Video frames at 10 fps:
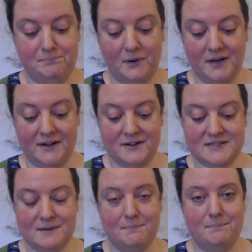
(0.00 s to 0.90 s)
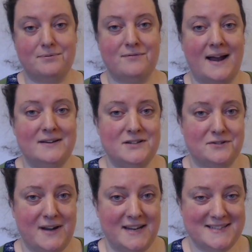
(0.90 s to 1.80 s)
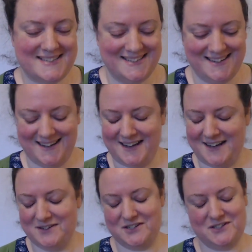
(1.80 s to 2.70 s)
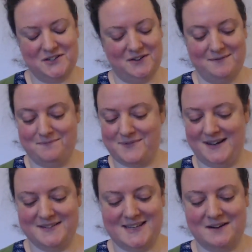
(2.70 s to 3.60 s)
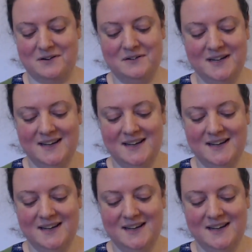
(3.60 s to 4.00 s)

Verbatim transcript: Bolinus brandaris, sure I pronounced that wrong,